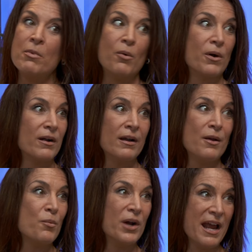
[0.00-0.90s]
or
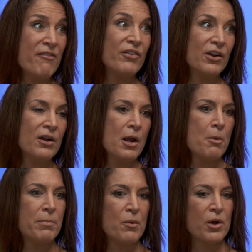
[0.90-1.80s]
whatever,
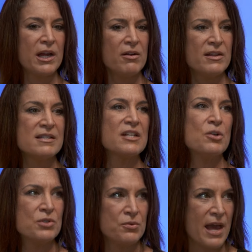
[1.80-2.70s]
but we're hearing things like
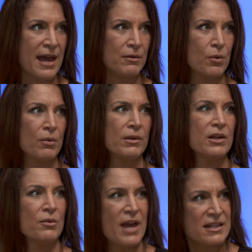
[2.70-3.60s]
don't do that or you
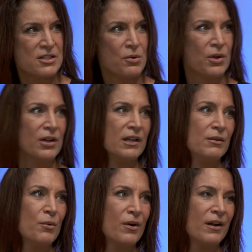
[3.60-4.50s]
know that's no good
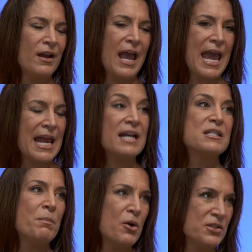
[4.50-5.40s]
or as
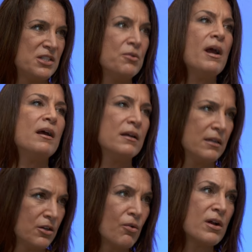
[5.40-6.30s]
opposed to
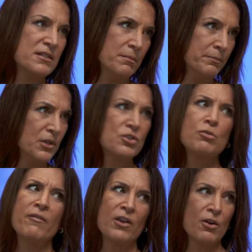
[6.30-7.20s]
you're awesome, you're
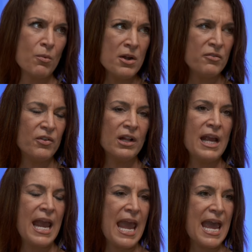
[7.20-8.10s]
terrific, you're wonderful.
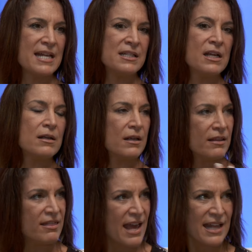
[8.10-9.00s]
And
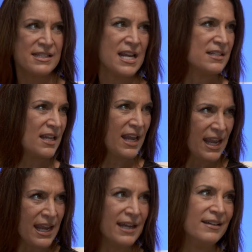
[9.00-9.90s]
that takes a
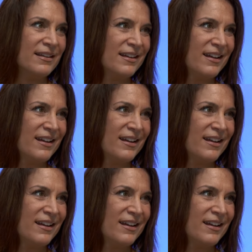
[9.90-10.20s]
hit